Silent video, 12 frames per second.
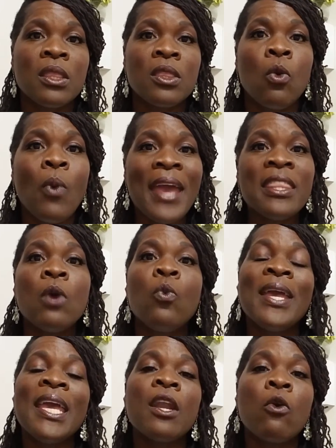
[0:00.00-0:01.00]
the way that
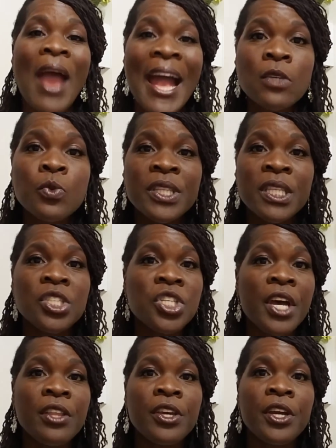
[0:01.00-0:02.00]
we interact with each
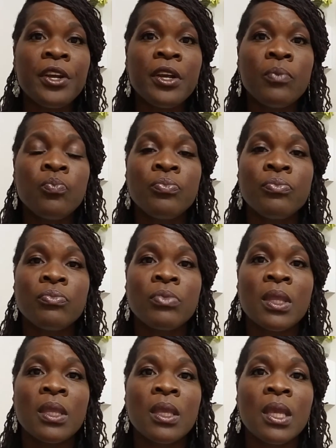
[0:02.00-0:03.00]
other
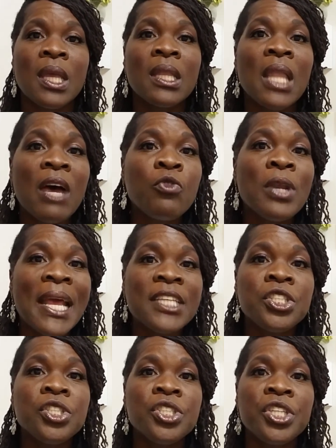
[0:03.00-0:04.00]
in love
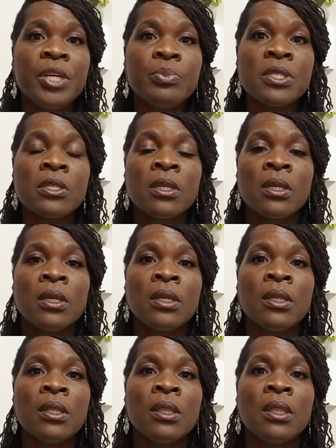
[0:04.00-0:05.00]
relationships,
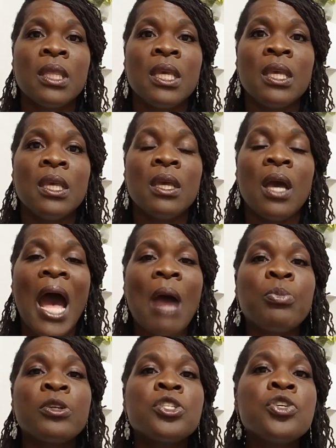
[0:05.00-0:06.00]
the
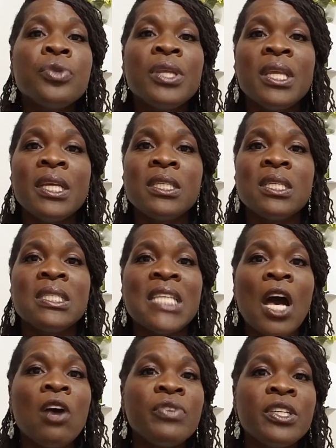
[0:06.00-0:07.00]
opportunity to
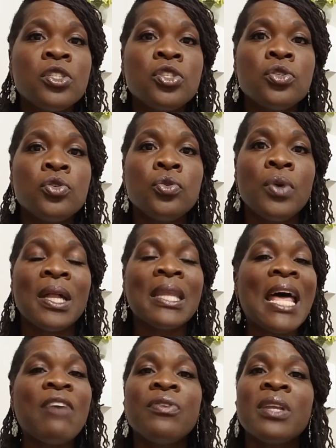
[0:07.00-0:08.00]
delve into a
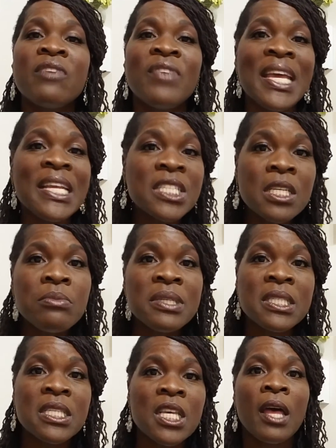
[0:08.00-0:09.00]
level of
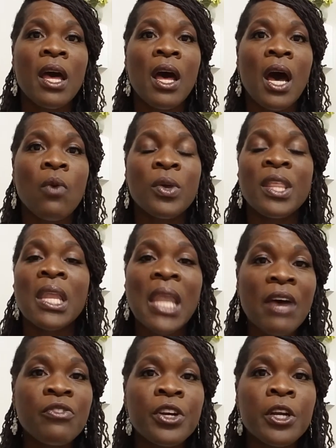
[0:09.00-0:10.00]
intimacy with a
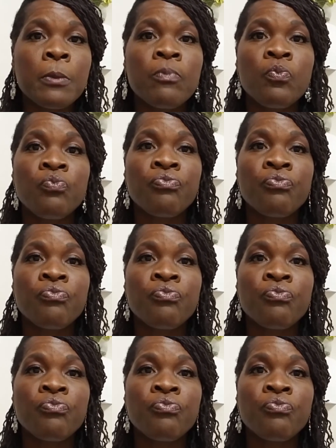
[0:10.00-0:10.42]
lover,